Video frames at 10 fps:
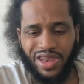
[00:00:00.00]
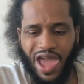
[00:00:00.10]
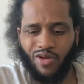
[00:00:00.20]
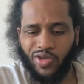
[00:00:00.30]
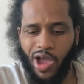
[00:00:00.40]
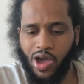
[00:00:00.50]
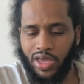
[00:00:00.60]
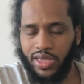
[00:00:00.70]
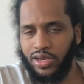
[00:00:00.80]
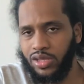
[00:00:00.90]
Now we are
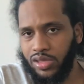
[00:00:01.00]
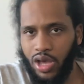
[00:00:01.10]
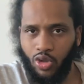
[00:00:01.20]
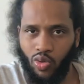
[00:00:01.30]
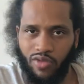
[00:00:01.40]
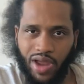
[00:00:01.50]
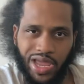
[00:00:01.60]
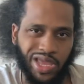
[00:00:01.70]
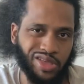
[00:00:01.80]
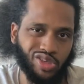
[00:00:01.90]
getting this colorway
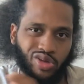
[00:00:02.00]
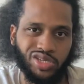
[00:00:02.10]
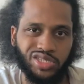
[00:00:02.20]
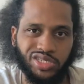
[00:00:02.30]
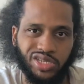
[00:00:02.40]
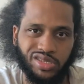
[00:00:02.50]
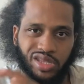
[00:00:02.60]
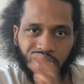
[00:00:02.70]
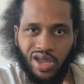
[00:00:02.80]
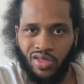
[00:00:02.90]
right here. So this is just
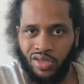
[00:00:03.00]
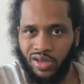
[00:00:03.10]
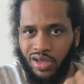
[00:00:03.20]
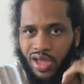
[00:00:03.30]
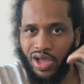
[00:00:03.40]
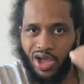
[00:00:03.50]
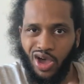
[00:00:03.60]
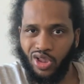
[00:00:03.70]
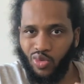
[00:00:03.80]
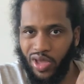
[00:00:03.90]
another
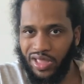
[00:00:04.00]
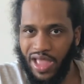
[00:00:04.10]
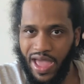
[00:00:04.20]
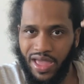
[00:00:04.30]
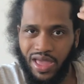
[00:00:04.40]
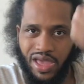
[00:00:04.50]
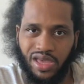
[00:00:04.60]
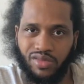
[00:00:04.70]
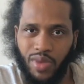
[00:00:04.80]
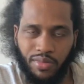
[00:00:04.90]
colorway that
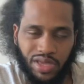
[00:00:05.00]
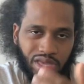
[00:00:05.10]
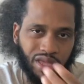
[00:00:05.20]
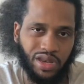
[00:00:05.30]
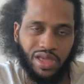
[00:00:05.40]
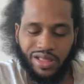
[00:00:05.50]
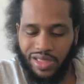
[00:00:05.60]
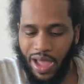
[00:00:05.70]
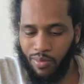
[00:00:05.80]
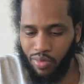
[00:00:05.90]
is mimicking
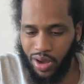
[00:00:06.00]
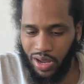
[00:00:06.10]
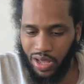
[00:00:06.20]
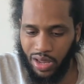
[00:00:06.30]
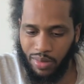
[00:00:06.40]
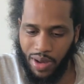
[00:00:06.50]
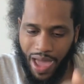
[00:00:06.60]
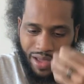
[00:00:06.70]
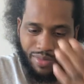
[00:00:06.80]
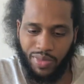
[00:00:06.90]
that bread color
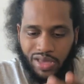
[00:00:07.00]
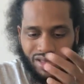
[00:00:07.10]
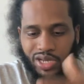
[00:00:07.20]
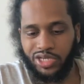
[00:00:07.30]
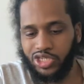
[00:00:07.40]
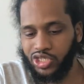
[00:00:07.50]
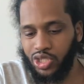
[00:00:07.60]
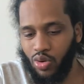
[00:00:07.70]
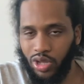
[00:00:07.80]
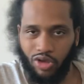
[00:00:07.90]
block and basically just
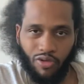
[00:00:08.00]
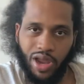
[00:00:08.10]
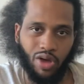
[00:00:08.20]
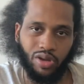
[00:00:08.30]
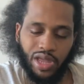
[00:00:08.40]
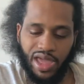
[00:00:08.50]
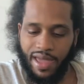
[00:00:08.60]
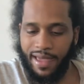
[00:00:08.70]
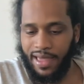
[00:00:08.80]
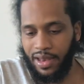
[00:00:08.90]
throwing gray on
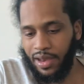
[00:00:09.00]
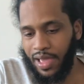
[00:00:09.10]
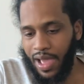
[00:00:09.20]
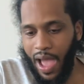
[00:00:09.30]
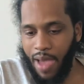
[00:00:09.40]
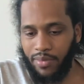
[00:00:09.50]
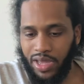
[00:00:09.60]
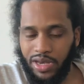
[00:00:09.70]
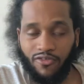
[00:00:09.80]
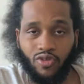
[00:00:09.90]
there. And I
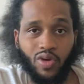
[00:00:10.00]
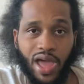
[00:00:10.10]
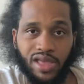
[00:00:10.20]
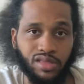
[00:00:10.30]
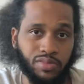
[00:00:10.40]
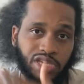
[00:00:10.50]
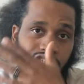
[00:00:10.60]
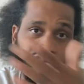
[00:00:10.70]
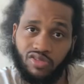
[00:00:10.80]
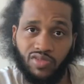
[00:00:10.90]
mean, if you ask me,
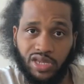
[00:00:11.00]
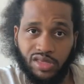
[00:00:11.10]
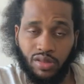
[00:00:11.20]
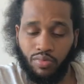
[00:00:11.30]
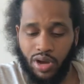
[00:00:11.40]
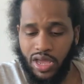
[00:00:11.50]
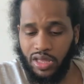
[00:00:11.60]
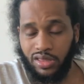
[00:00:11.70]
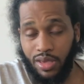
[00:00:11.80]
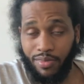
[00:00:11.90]
just release the
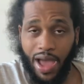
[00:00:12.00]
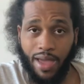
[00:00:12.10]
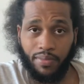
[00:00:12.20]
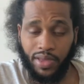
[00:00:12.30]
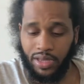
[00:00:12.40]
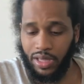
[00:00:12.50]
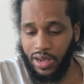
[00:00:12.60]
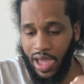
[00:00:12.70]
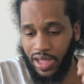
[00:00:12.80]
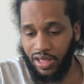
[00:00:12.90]
breads, in my opinion.
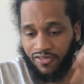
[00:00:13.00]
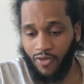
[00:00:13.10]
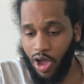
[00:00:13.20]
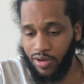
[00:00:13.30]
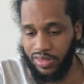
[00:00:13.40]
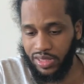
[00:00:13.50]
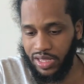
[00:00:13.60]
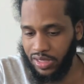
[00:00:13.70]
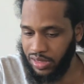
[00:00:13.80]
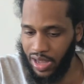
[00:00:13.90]
Like, as far as
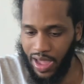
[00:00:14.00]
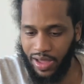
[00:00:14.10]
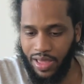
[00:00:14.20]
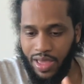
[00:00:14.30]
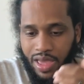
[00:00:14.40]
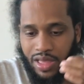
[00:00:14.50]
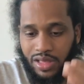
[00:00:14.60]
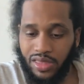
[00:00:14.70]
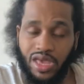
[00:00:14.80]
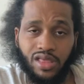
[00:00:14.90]
these, like,
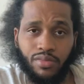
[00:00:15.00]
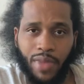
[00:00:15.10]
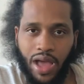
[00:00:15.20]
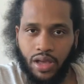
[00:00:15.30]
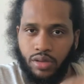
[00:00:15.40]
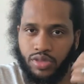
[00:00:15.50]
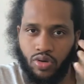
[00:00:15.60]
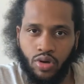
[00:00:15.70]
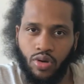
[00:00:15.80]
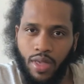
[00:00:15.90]
this is a mock-up,
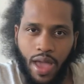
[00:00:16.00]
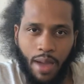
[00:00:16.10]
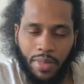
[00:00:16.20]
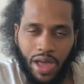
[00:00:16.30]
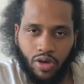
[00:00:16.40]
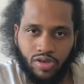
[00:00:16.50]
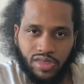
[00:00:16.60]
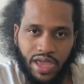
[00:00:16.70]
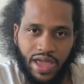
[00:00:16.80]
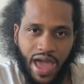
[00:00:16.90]
so I'm not going to
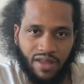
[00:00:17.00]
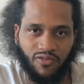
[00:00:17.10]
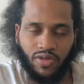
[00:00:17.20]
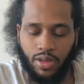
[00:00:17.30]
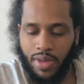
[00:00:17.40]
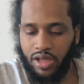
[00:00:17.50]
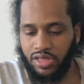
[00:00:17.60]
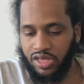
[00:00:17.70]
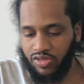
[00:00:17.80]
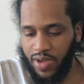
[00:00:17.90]
say how to feel about
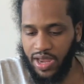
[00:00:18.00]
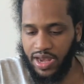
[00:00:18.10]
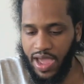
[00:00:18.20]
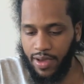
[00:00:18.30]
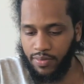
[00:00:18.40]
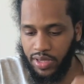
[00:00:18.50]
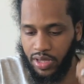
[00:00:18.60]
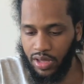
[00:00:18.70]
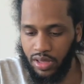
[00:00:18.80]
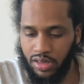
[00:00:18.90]
these right now,
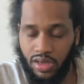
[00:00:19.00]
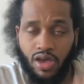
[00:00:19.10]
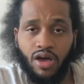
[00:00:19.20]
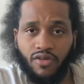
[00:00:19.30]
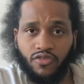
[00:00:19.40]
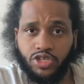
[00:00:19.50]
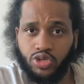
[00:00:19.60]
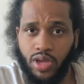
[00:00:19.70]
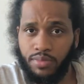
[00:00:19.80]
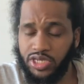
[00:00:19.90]
because
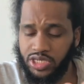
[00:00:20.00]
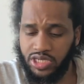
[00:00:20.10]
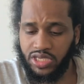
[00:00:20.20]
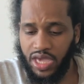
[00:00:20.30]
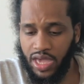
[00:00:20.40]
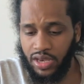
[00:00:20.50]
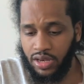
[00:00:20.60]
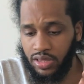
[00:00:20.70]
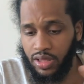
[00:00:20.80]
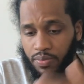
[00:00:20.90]
official images
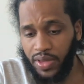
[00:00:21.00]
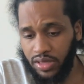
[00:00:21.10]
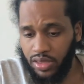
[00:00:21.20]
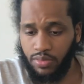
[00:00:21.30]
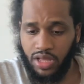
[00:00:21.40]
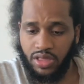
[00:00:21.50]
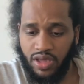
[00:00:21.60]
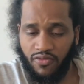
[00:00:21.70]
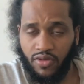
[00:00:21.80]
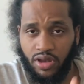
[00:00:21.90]
can depict something
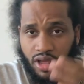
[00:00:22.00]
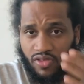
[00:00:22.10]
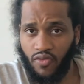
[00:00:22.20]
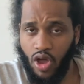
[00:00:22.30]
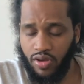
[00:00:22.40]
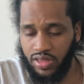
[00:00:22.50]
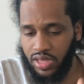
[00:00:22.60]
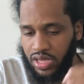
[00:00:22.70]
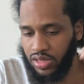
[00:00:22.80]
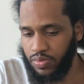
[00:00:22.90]
different as far as
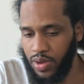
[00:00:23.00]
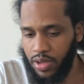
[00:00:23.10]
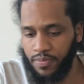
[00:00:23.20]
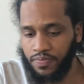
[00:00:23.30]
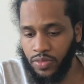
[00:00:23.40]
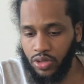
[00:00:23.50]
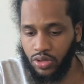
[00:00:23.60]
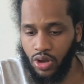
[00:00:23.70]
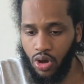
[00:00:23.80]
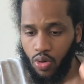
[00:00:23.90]
these. But,
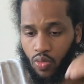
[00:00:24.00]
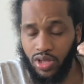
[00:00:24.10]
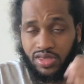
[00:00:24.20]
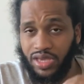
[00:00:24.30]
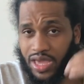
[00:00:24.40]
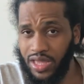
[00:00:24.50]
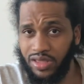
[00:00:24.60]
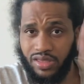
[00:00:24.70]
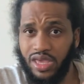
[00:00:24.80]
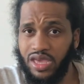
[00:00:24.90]
once again,
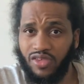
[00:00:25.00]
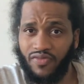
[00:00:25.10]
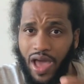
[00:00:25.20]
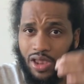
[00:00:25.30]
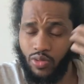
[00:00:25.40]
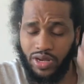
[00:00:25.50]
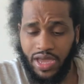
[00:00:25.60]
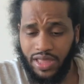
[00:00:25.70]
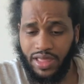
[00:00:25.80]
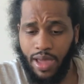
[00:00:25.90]
this is following
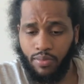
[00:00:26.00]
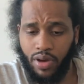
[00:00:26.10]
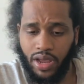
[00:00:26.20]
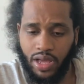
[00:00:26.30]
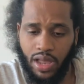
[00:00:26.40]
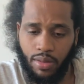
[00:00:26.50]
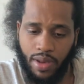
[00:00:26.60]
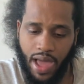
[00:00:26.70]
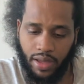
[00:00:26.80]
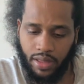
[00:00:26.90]
in that bread color
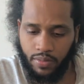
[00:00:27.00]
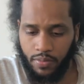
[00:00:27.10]
block. And